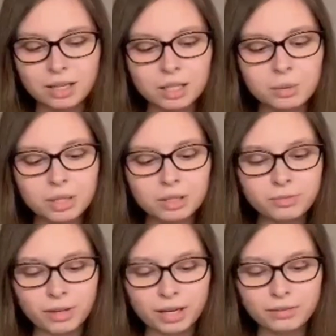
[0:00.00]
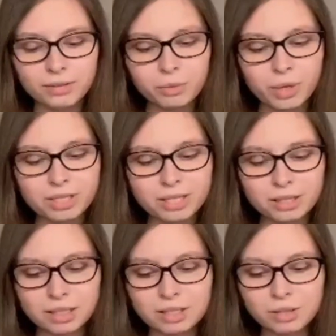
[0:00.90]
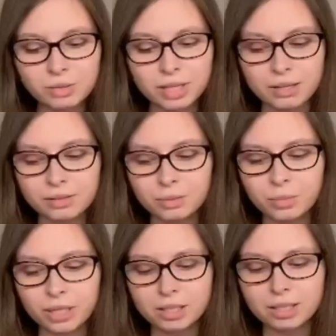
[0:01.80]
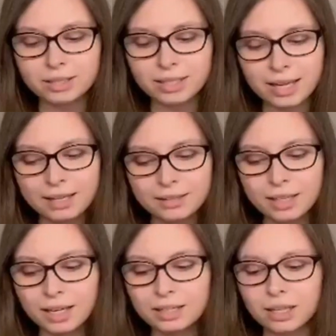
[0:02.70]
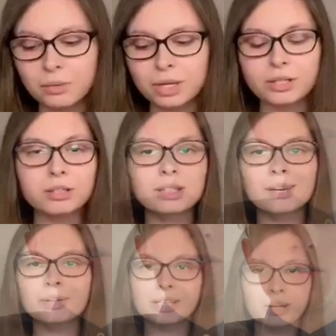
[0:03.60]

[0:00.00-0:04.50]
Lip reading: 25 were sentenced to death, but in the end, they were not carried out.